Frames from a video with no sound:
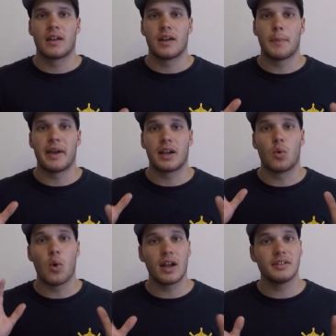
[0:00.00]
about a
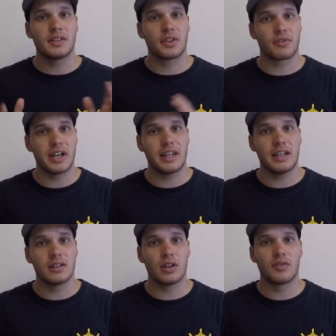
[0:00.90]
one to three
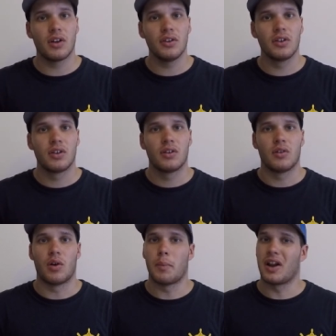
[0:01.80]
kilo rod,
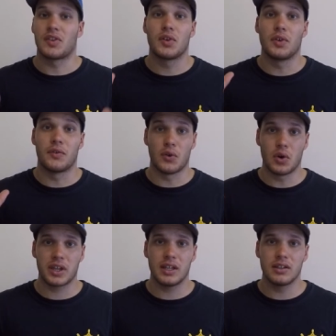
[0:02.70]
or about a two to
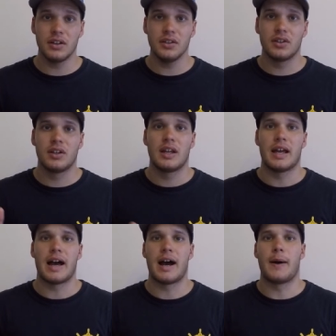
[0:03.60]
four kilo,
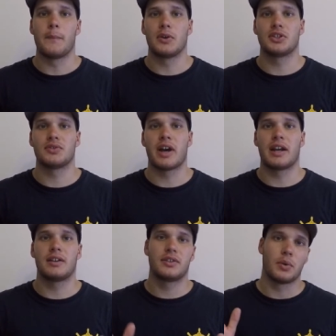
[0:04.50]
um, which is
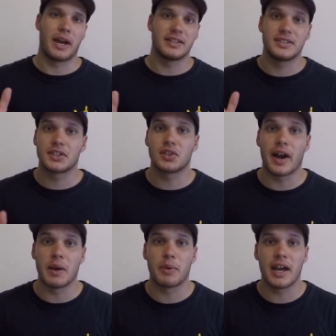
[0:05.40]
rated to about six or
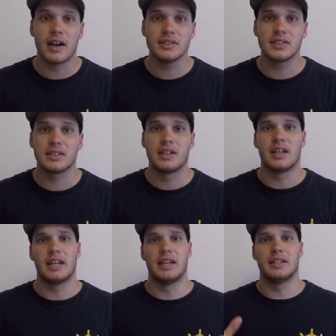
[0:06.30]
eight pounds,
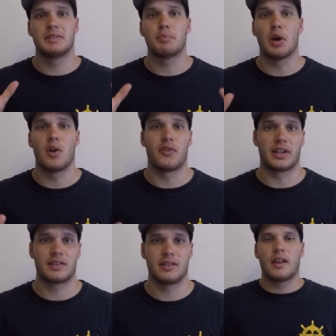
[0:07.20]
is
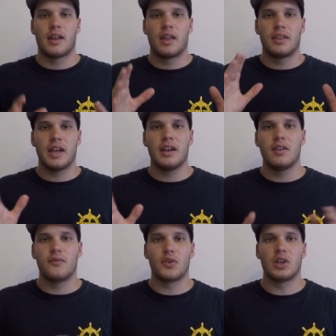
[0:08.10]
perfect.
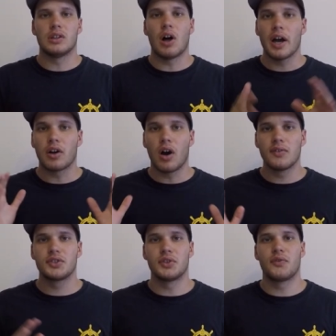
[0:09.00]
Then for your lighter
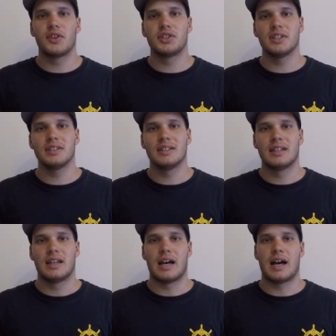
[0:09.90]
offshore fishing,
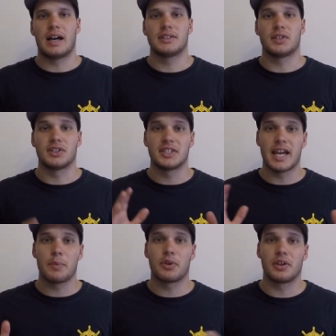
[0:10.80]
uh, so
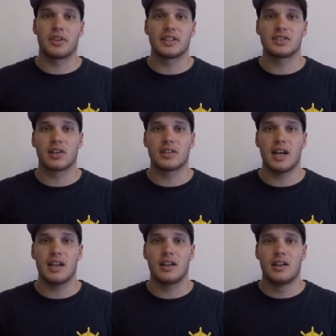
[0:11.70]
snapper and things like
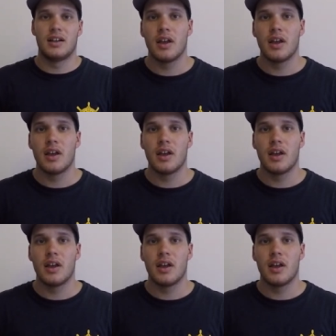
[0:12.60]
that,